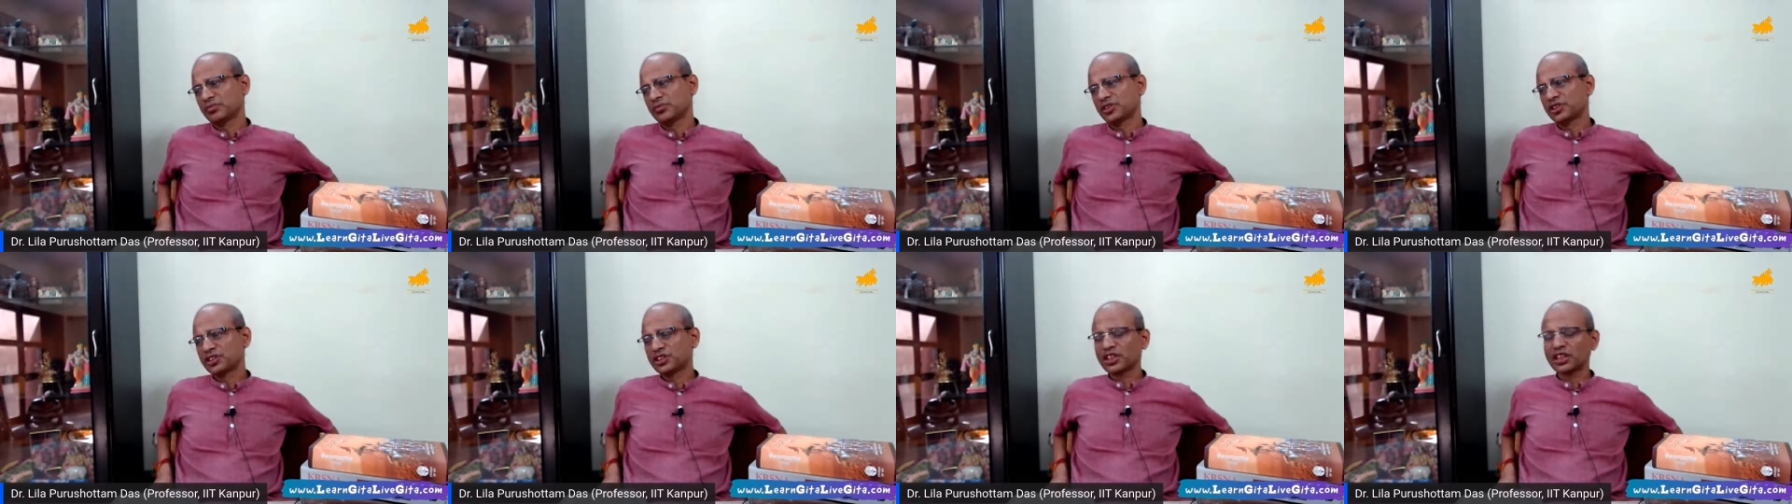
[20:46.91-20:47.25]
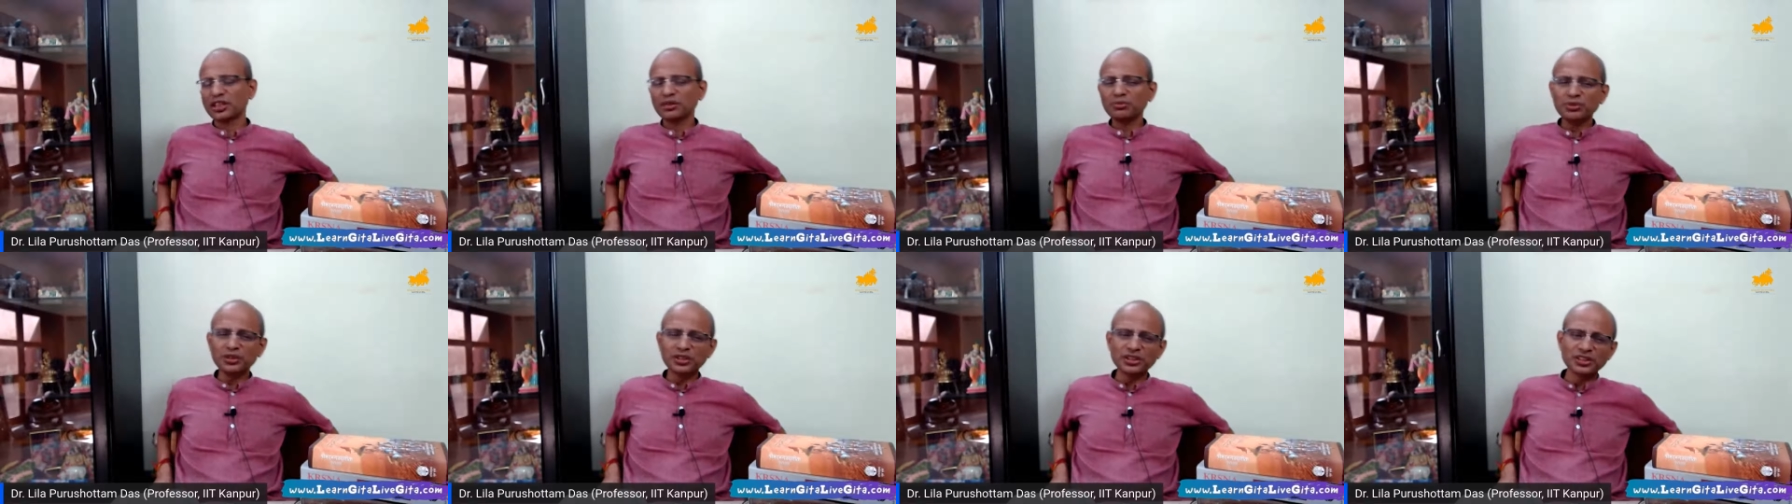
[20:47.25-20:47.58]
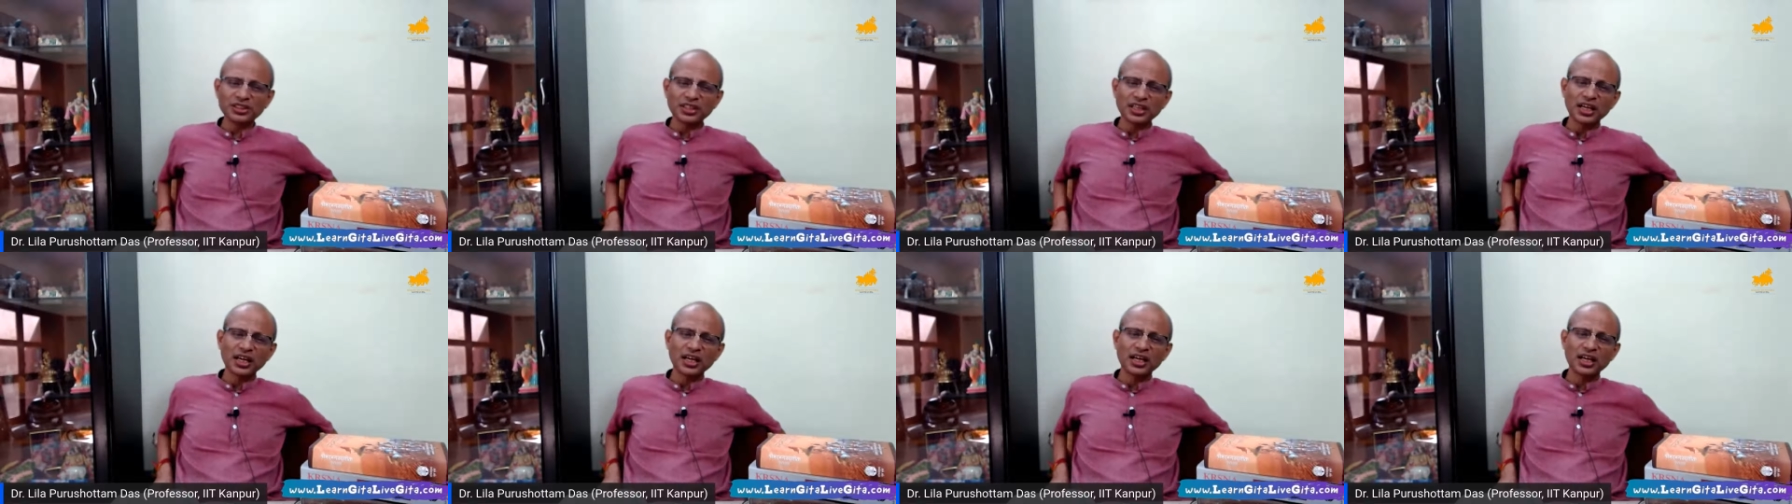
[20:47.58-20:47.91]

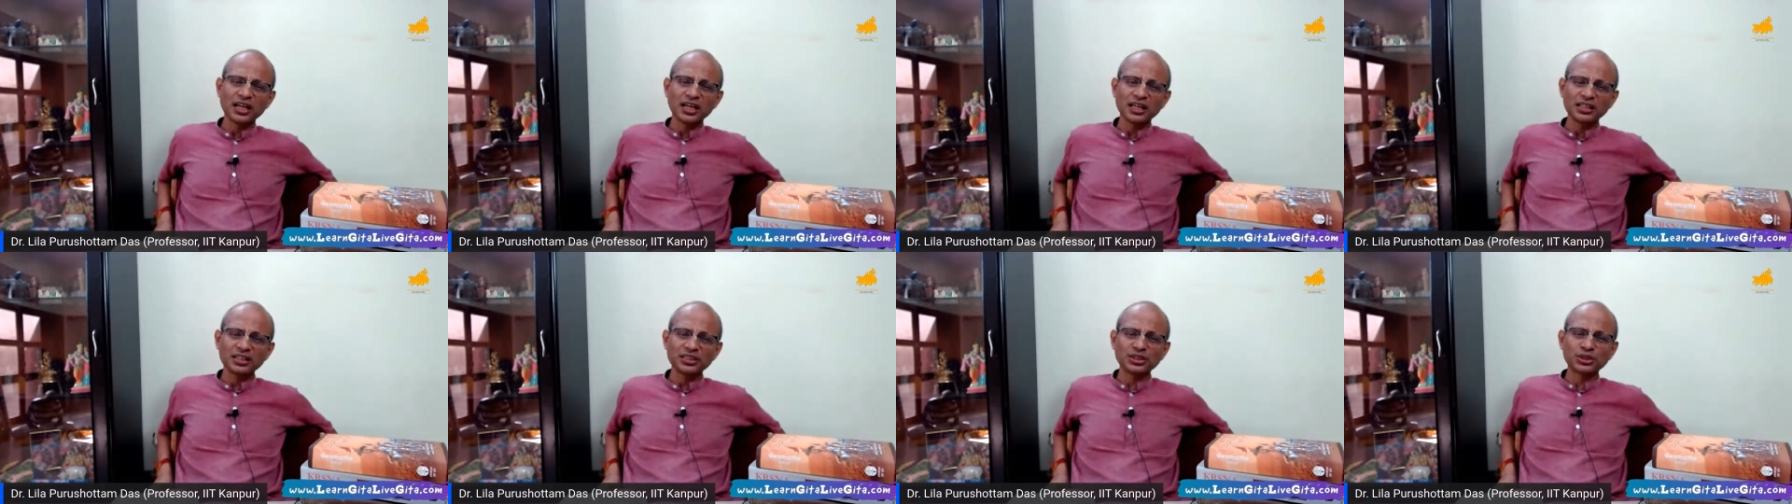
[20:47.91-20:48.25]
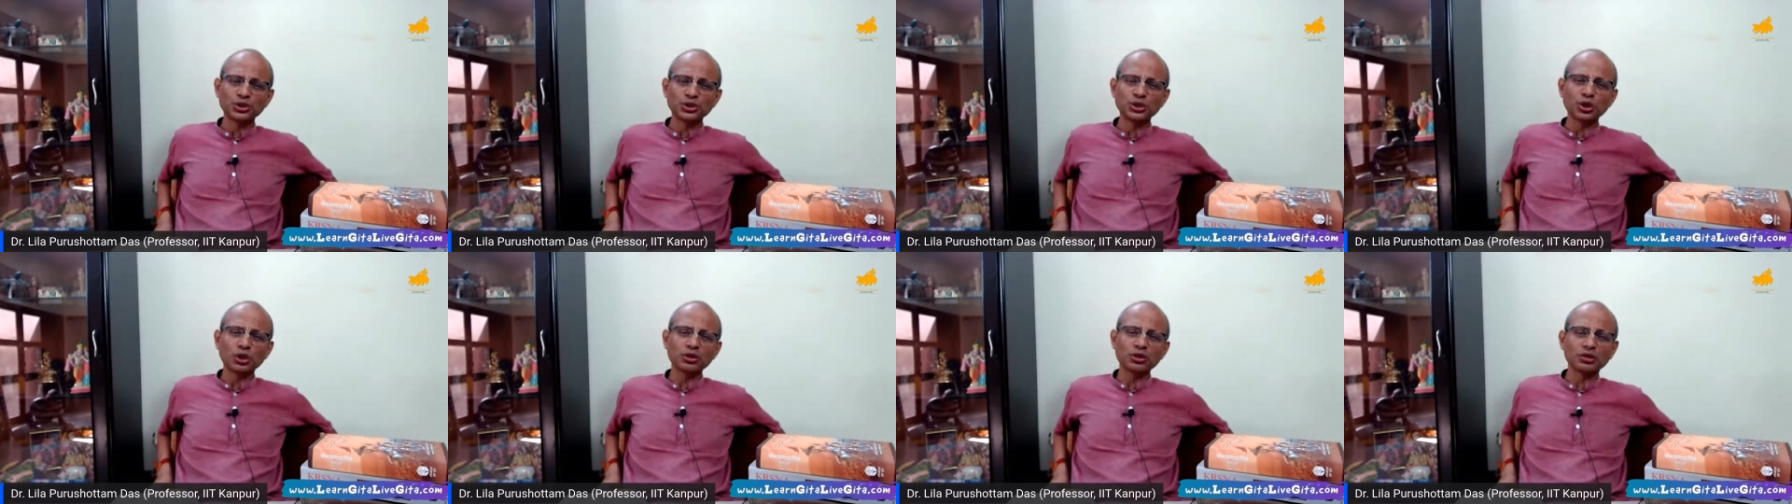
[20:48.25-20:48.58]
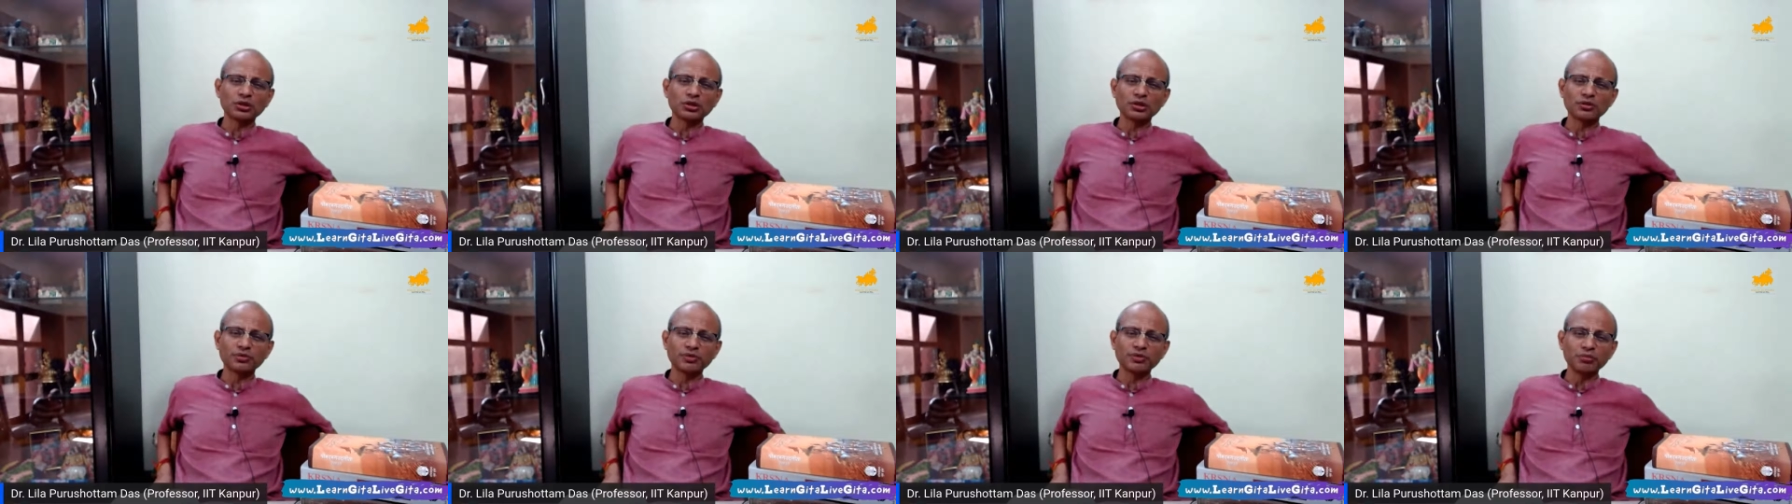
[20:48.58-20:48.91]
Sarmishta is the
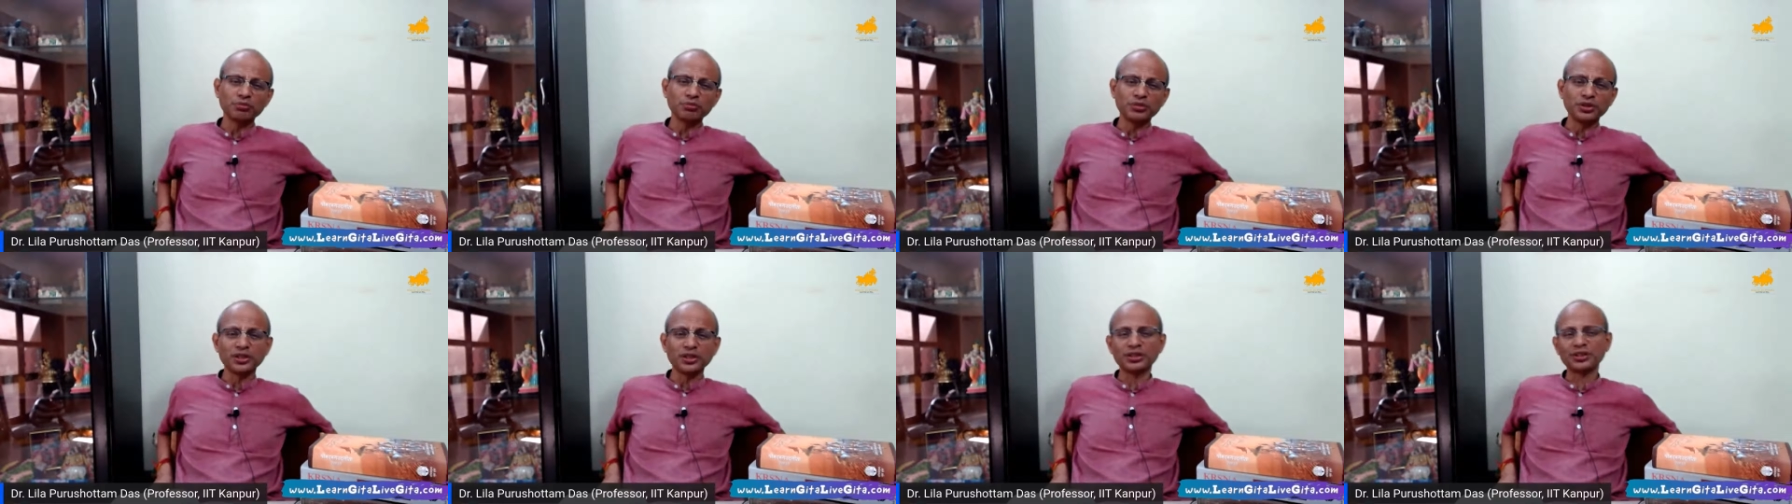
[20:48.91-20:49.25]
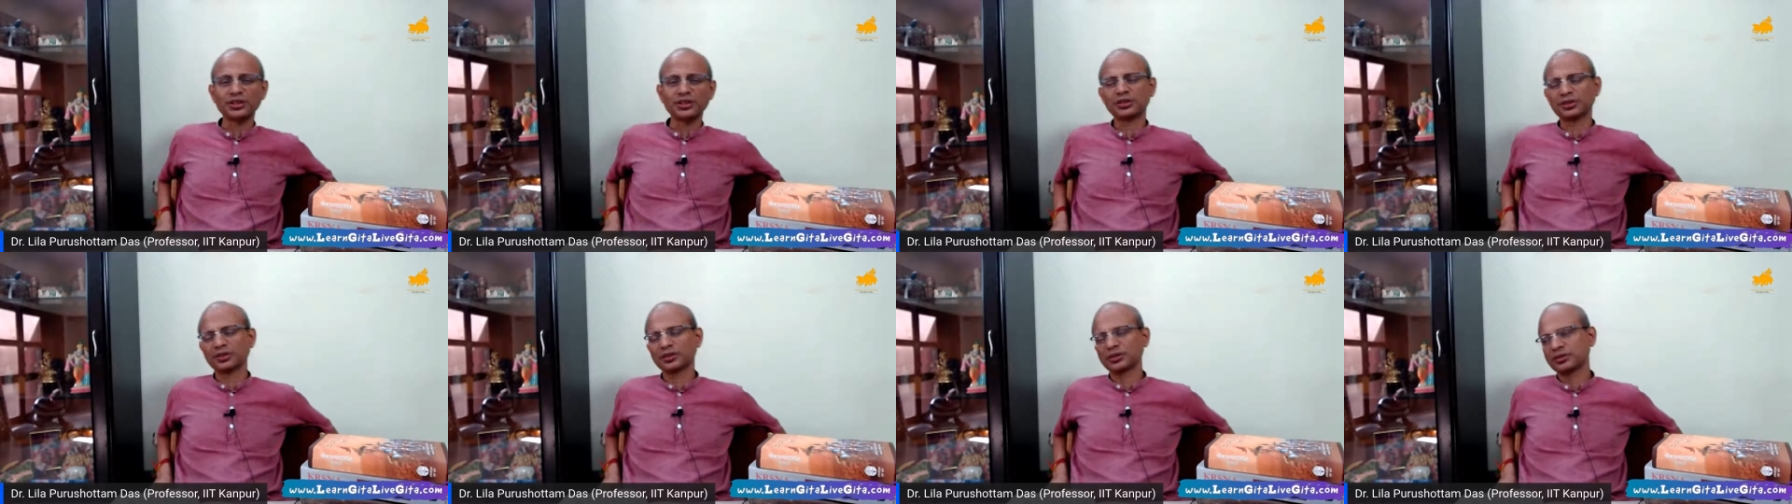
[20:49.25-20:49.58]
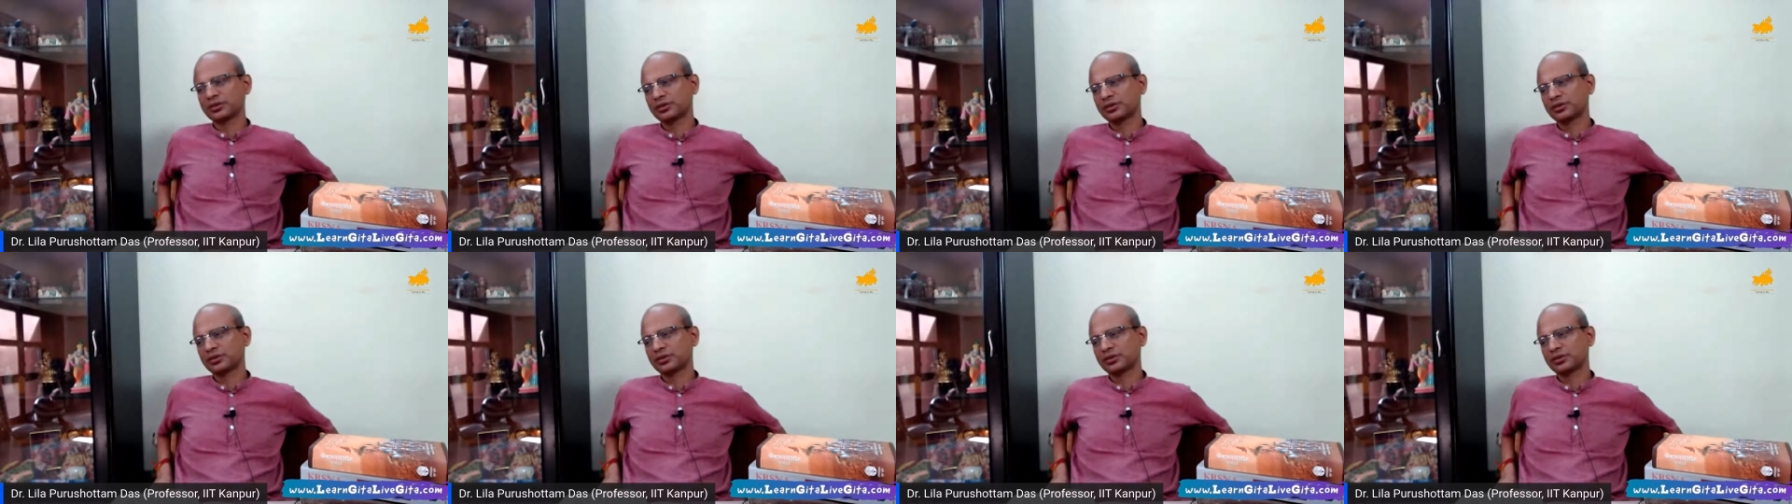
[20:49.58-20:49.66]
daughter of a minister.